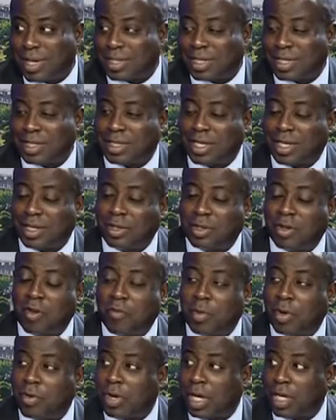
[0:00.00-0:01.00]
as I said,
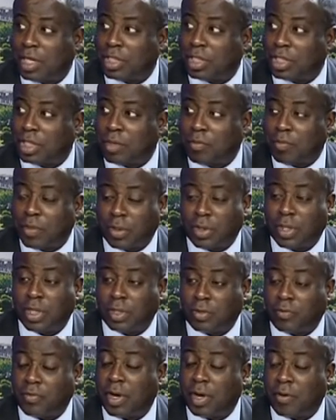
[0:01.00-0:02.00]
government relationship building
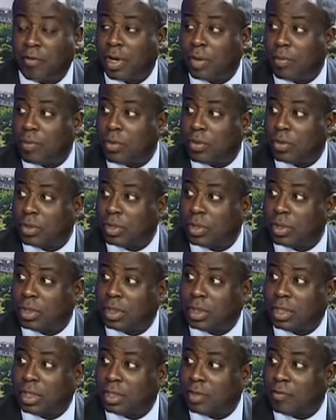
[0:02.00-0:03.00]
is very, very important
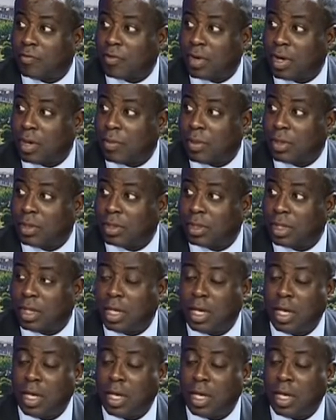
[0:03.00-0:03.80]
in this environment.